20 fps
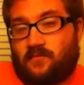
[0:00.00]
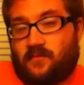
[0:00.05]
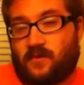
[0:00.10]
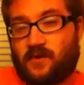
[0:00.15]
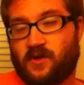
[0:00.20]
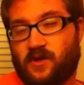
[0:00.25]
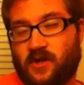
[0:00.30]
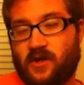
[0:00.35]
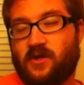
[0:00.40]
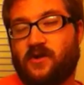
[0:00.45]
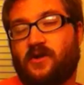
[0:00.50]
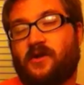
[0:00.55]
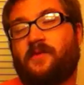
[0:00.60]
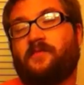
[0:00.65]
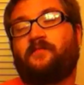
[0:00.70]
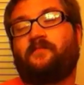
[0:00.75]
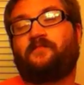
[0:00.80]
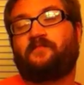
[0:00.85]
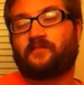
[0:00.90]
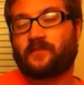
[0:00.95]
it's chilling.
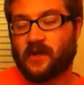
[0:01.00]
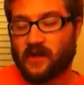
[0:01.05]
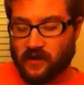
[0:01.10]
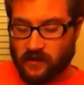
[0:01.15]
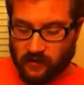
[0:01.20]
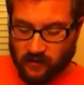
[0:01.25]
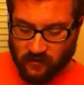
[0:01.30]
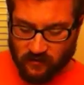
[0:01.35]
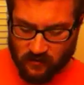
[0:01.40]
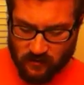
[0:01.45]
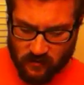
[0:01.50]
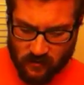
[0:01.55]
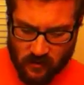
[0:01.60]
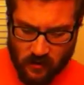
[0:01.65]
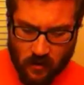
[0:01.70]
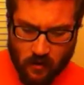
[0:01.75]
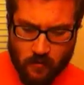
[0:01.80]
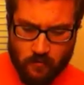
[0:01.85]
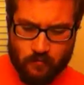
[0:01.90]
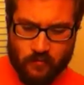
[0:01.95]

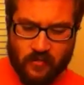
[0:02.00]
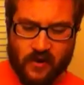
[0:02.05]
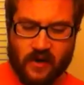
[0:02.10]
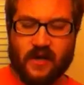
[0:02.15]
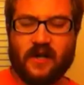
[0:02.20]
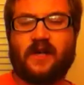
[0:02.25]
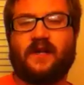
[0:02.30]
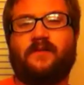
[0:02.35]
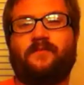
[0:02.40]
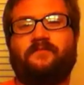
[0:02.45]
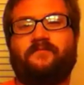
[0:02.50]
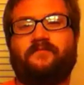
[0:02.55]
But